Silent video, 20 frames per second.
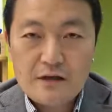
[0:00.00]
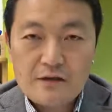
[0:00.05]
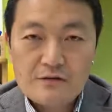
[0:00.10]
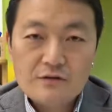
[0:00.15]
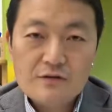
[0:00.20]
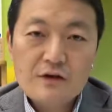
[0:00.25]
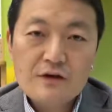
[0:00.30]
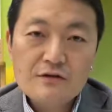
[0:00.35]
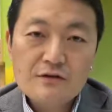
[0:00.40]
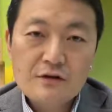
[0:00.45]

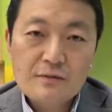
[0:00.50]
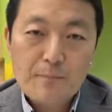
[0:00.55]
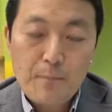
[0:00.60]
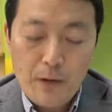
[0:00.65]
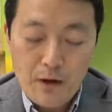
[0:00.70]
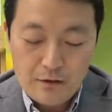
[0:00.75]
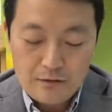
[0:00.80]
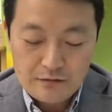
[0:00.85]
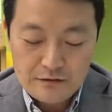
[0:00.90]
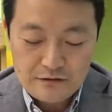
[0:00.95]
education
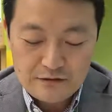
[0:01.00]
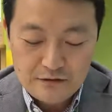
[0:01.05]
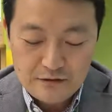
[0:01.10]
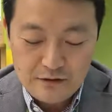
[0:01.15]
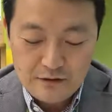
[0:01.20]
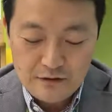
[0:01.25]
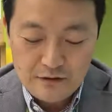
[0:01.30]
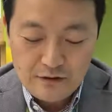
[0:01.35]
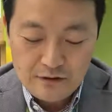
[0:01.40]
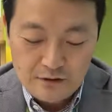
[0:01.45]
policy,
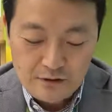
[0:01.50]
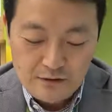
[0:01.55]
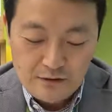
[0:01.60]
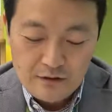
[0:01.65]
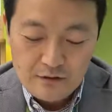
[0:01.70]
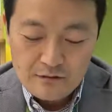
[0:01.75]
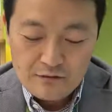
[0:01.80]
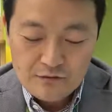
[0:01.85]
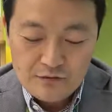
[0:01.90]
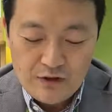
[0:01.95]

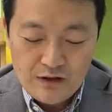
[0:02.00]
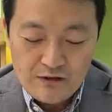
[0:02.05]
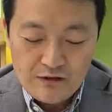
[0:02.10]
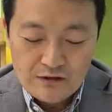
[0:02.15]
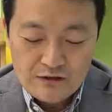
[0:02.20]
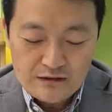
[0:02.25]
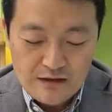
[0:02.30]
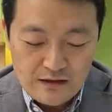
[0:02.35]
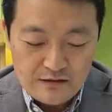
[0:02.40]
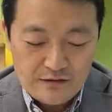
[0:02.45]

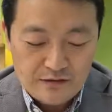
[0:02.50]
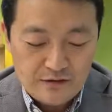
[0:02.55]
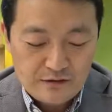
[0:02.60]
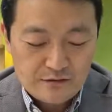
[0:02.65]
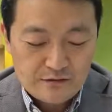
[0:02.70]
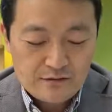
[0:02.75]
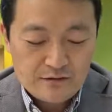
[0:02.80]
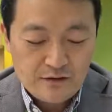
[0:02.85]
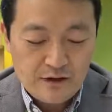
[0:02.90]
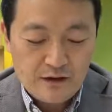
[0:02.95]
training
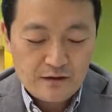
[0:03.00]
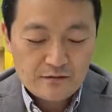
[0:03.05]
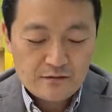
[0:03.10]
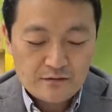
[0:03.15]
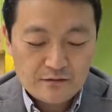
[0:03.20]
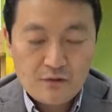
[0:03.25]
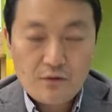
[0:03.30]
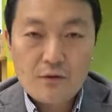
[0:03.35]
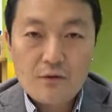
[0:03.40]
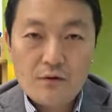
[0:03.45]
sessions, and
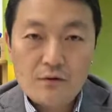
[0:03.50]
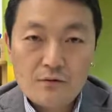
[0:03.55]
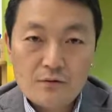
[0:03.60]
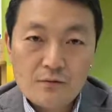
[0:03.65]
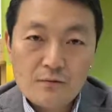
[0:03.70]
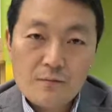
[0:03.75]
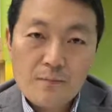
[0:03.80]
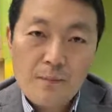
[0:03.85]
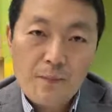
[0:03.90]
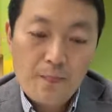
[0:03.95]
so on.
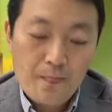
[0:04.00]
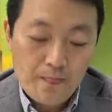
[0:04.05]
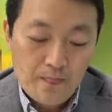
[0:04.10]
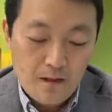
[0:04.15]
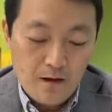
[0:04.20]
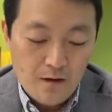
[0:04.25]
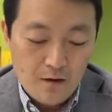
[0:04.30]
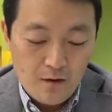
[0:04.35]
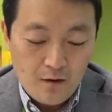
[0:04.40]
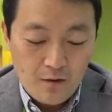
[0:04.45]

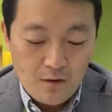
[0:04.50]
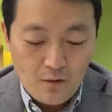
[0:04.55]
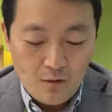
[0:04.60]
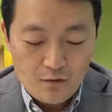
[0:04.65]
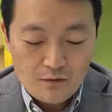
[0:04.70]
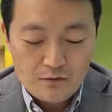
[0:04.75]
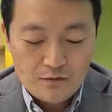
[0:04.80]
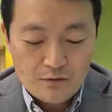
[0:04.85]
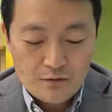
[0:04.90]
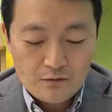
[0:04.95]

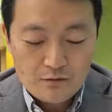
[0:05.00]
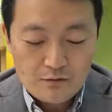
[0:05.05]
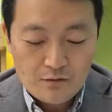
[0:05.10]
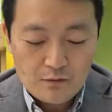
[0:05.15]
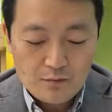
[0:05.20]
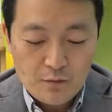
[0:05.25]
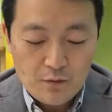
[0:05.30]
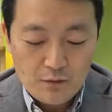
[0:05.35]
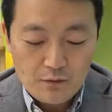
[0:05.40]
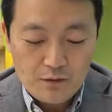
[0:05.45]
Also, the
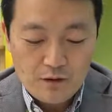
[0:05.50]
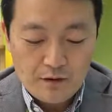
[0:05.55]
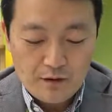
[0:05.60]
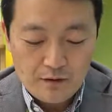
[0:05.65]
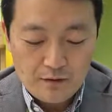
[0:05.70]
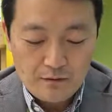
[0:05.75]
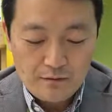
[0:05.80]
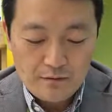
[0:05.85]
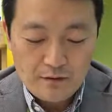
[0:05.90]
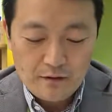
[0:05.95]

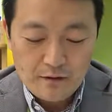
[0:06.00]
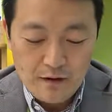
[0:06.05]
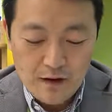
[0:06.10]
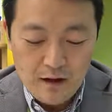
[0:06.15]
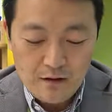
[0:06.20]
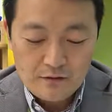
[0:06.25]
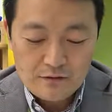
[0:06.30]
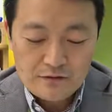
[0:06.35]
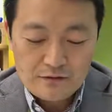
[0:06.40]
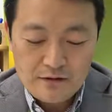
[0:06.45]
portal
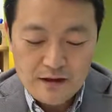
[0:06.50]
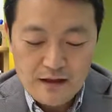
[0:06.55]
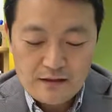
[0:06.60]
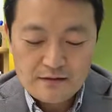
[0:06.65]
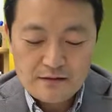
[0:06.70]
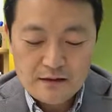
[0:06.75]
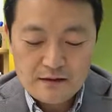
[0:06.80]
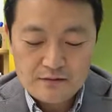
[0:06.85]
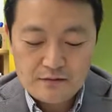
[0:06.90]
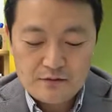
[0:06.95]
allows
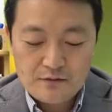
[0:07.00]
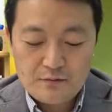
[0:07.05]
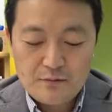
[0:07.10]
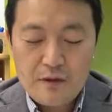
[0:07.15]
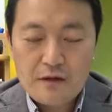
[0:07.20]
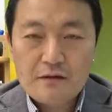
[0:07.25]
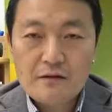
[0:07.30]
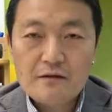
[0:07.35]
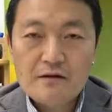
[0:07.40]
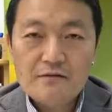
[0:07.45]
access to
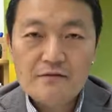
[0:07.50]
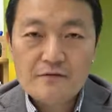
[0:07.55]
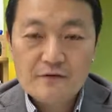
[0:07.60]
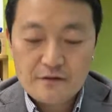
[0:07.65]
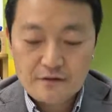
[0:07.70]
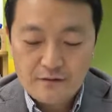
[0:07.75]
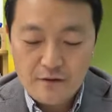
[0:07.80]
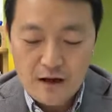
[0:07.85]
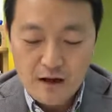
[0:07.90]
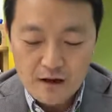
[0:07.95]
many
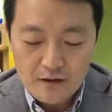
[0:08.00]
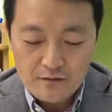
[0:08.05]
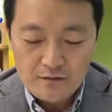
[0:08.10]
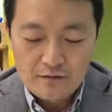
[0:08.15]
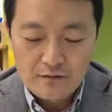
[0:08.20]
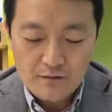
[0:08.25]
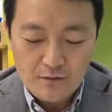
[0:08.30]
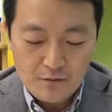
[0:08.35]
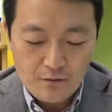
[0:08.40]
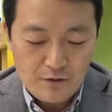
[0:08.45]
different
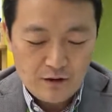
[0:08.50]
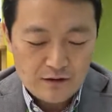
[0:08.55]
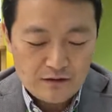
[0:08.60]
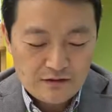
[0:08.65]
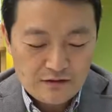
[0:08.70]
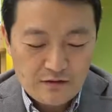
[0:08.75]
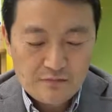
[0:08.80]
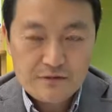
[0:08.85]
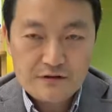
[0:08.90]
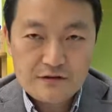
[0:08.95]
other online
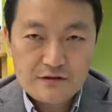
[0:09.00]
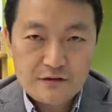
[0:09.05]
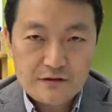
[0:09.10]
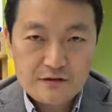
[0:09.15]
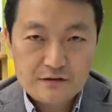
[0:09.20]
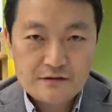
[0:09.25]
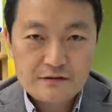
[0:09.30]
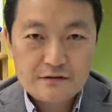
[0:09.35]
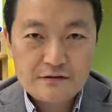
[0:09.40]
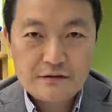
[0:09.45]

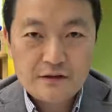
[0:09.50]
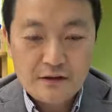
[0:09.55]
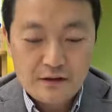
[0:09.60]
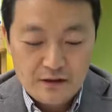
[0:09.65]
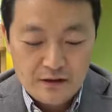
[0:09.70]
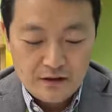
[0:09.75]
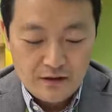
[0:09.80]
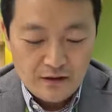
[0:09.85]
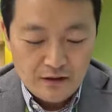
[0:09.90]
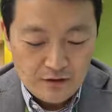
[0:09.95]
services,
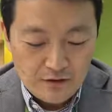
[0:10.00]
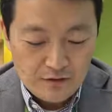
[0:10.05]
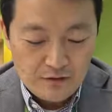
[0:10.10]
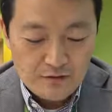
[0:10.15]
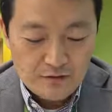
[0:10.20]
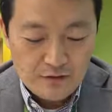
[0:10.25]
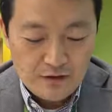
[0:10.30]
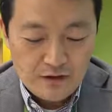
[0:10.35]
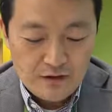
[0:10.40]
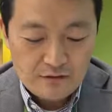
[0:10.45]

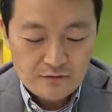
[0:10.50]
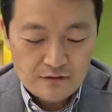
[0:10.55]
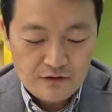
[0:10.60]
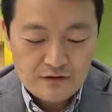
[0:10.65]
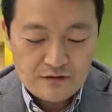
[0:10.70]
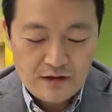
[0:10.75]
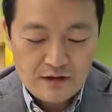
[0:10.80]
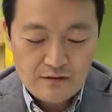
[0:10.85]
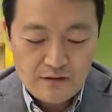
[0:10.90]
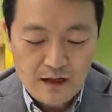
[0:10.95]
including
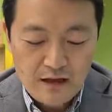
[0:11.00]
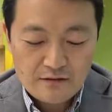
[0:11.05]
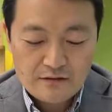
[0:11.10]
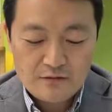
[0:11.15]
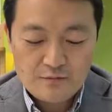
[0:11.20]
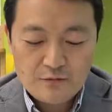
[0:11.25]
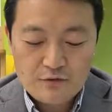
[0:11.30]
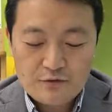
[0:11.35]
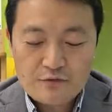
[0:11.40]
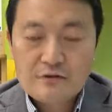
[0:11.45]
digital
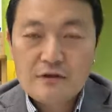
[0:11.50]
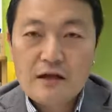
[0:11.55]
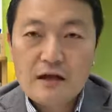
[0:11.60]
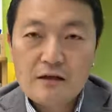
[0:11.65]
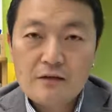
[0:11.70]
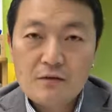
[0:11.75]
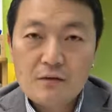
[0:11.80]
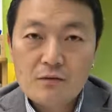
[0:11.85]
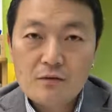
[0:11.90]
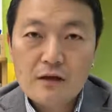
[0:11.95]
textbooks
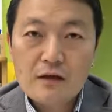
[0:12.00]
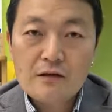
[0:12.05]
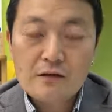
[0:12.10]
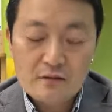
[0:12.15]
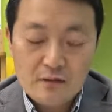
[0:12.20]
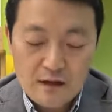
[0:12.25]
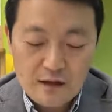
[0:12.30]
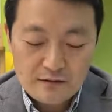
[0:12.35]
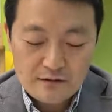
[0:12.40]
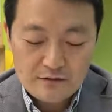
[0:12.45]
and online
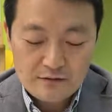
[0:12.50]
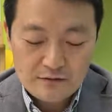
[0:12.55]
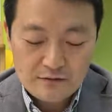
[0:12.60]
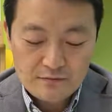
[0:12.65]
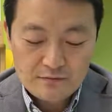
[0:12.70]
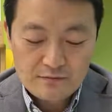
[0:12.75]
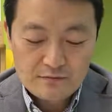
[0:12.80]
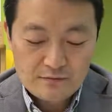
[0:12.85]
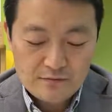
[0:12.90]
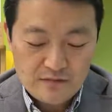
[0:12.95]

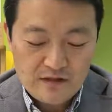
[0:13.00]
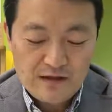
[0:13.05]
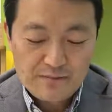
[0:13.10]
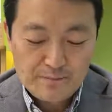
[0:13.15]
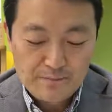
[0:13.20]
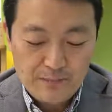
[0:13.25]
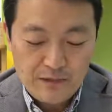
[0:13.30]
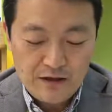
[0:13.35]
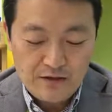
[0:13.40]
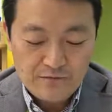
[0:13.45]
classroom
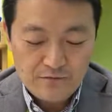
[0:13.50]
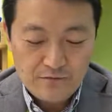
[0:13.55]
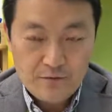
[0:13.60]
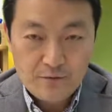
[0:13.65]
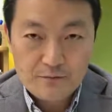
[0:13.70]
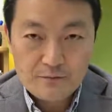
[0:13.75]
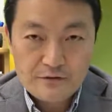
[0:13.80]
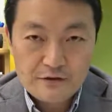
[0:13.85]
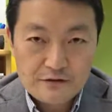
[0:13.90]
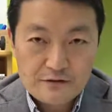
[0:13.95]

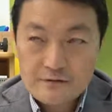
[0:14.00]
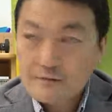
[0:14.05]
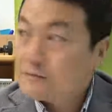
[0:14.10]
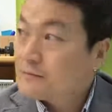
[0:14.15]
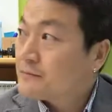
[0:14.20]
platforms.